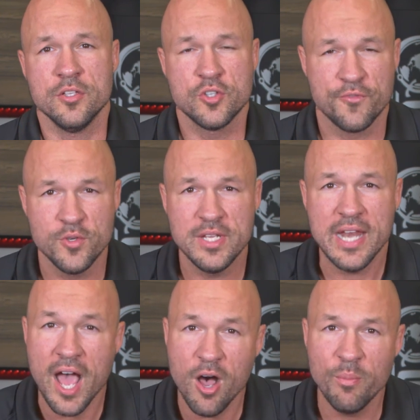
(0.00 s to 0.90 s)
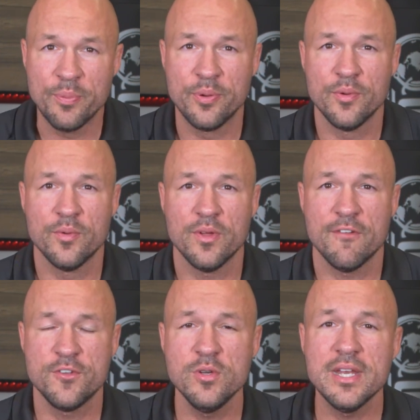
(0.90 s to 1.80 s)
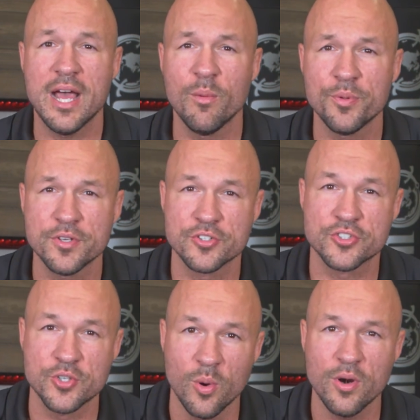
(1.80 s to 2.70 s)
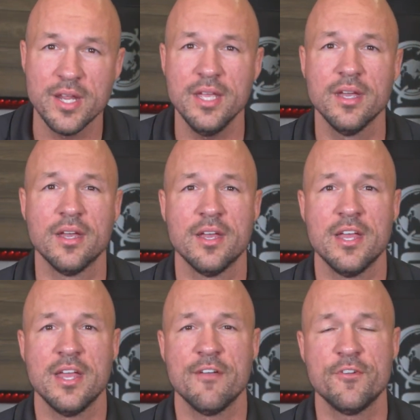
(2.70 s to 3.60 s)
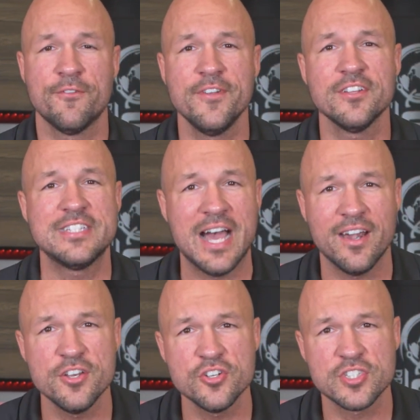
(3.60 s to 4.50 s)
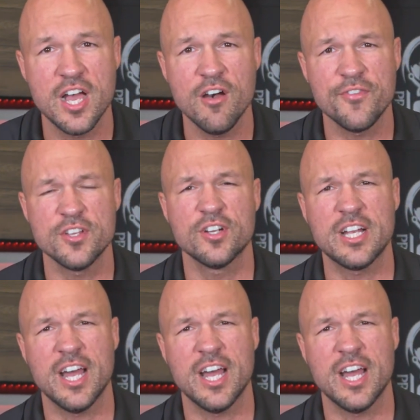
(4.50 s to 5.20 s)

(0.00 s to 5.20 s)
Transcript: So if you need help, if you need help with your story, you're feeling down on yourself and you're